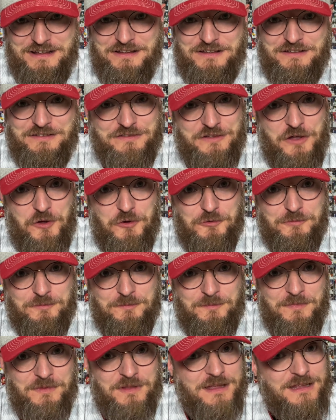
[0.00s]
So,
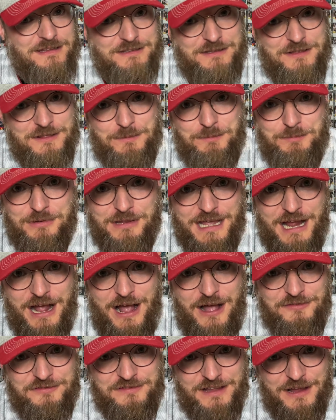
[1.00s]
to the
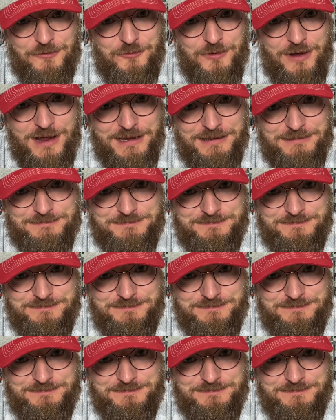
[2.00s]
playoffs I went.